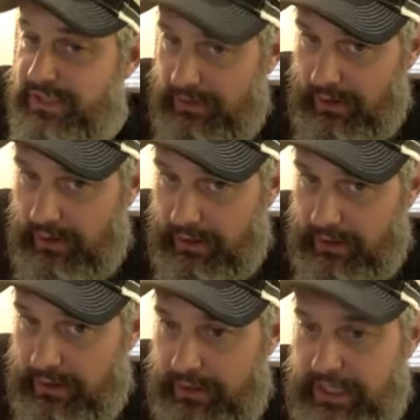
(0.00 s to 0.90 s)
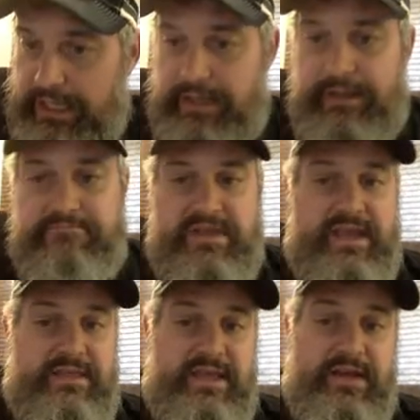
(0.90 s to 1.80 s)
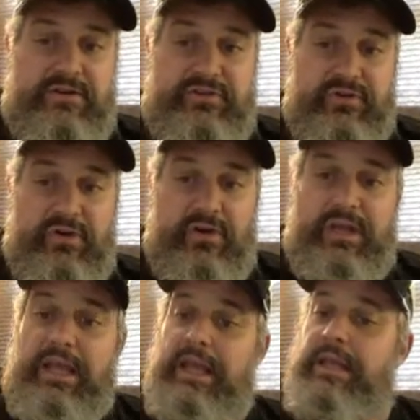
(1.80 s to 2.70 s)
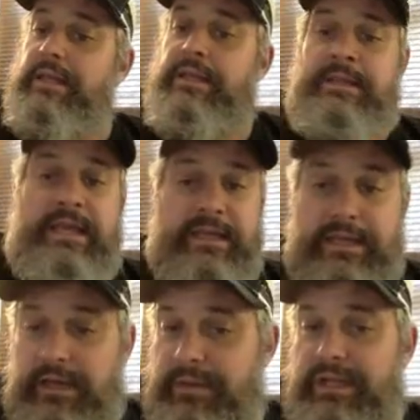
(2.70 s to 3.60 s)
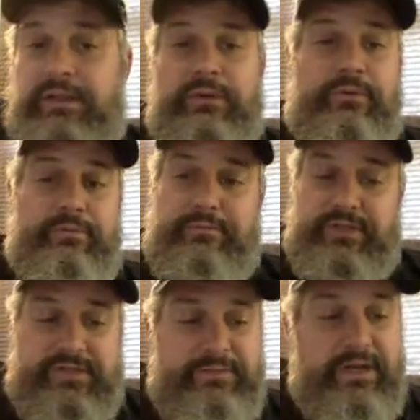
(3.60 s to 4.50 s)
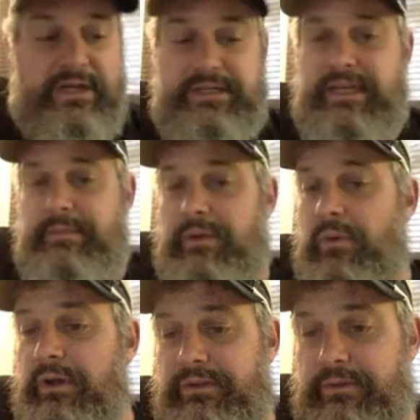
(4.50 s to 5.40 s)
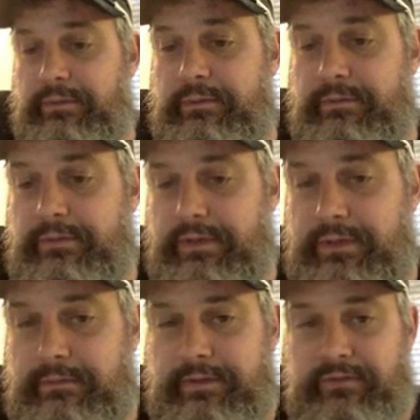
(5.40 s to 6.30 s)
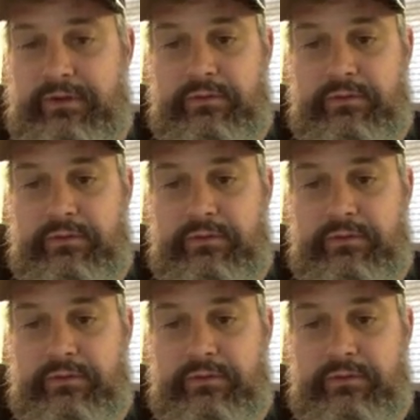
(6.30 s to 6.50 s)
that are around, which there are, and they are strong, they can come in and loot just about any time they want to.